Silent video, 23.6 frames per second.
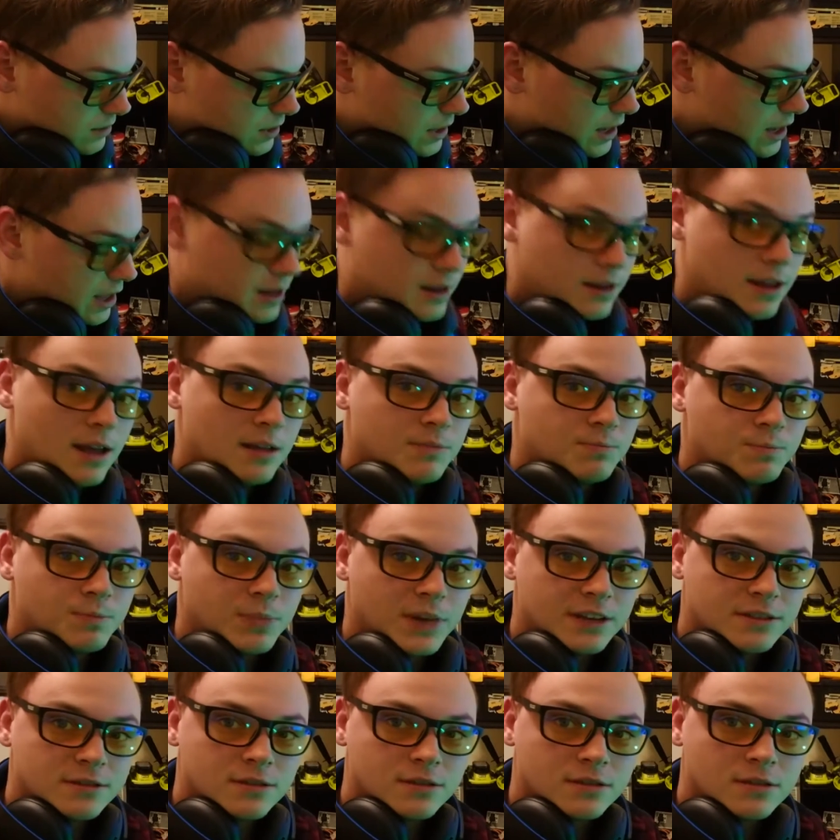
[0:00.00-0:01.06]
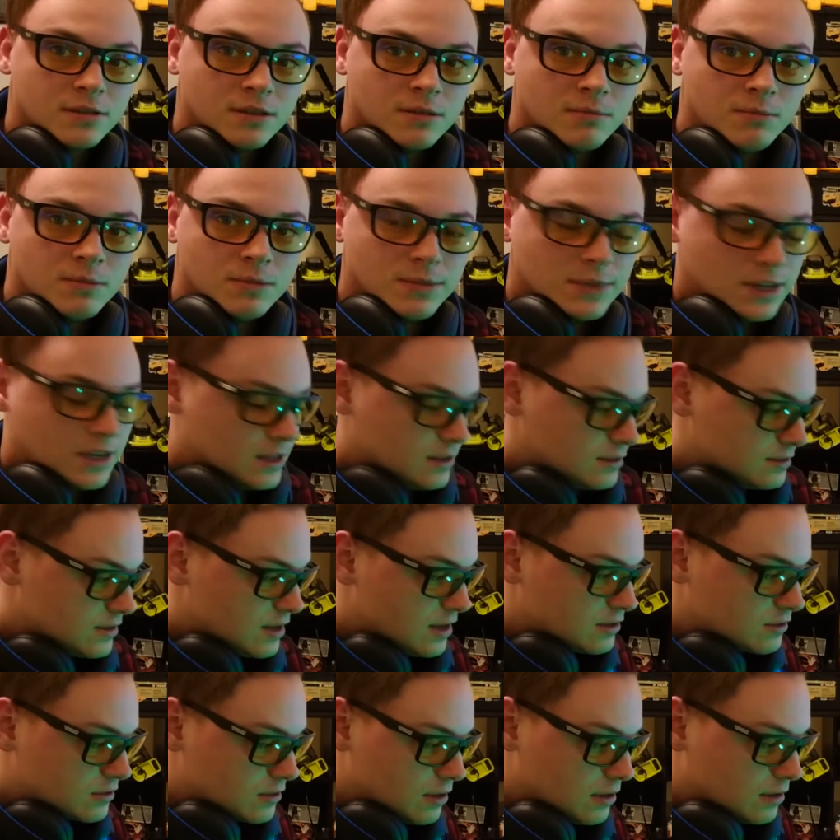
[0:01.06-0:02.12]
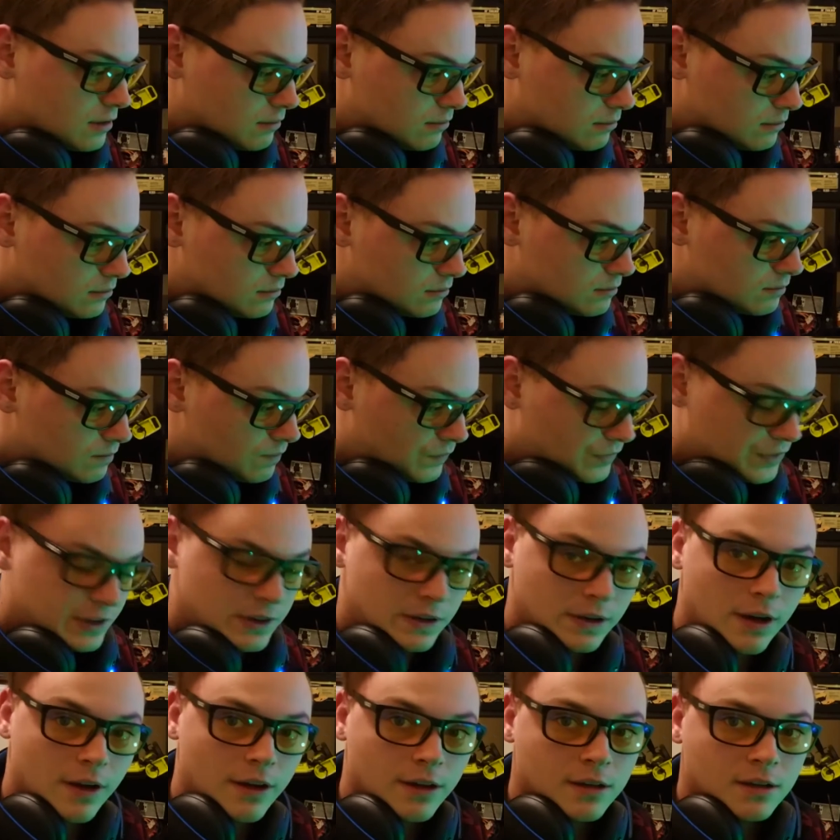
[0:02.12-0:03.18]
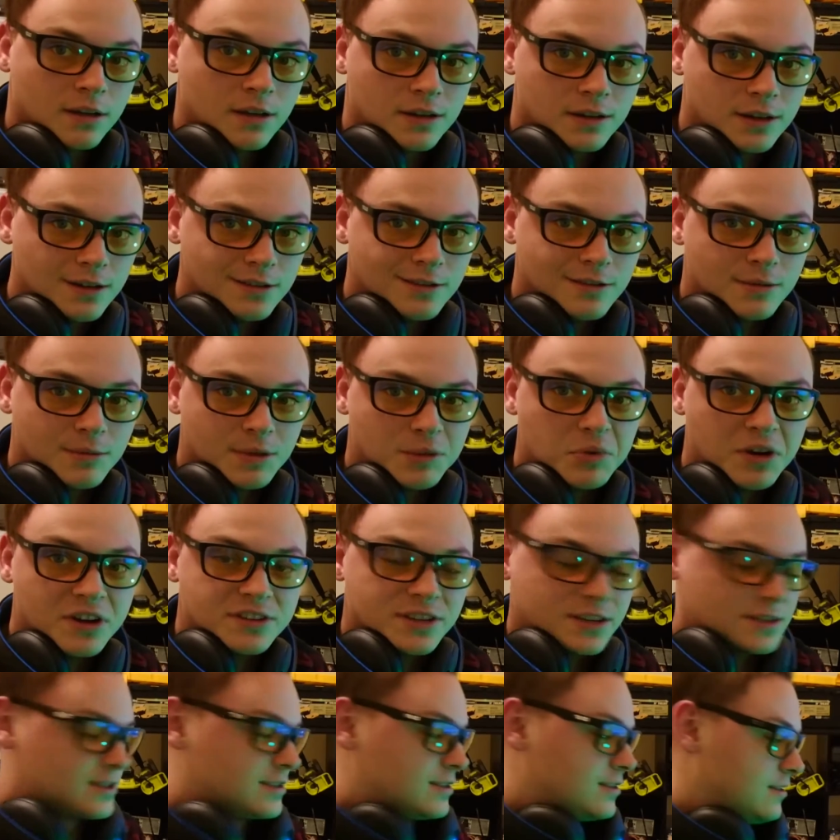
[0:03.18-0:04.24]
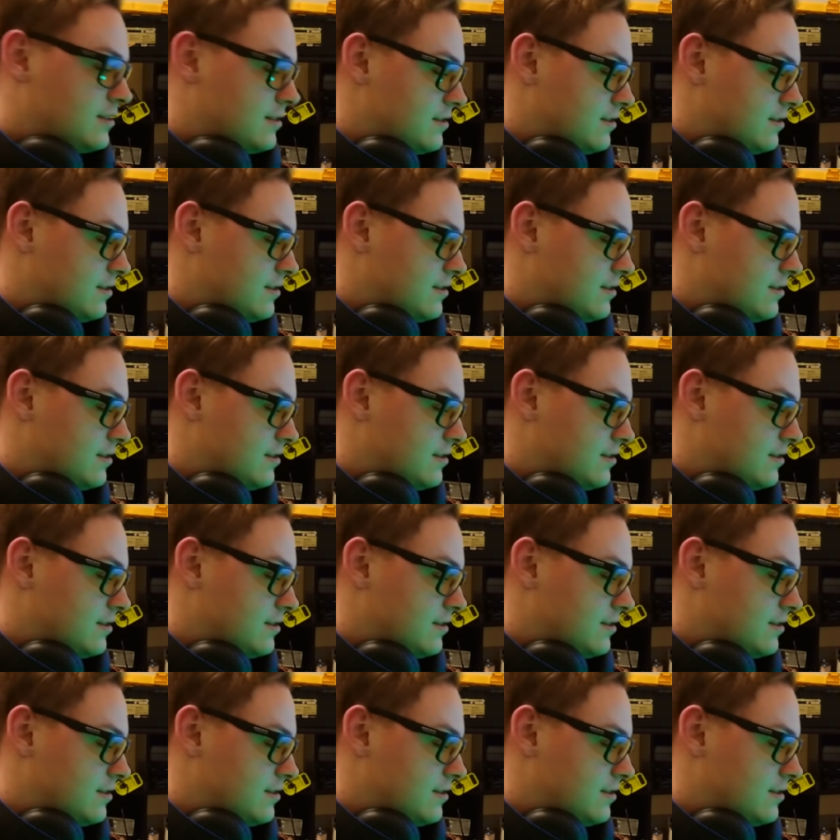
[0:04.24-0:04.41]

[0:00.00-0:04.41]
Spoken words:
and that basically means that's good. So now I can continue on my project.